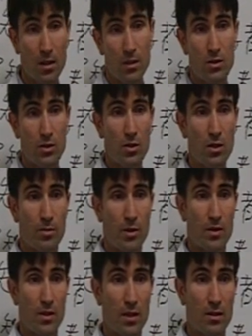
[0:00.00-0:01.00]
It's not
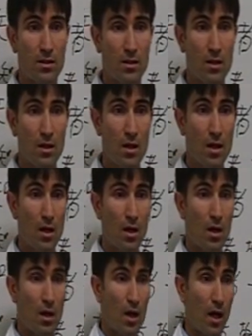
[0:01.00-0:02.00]
about that.
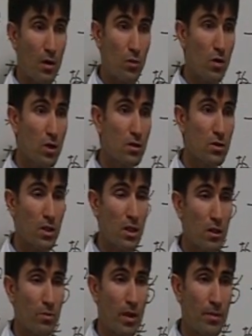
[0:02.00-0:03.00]
I want to
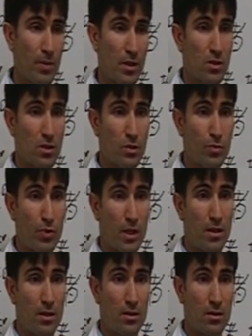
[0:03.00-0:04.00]
get my patients pregnant.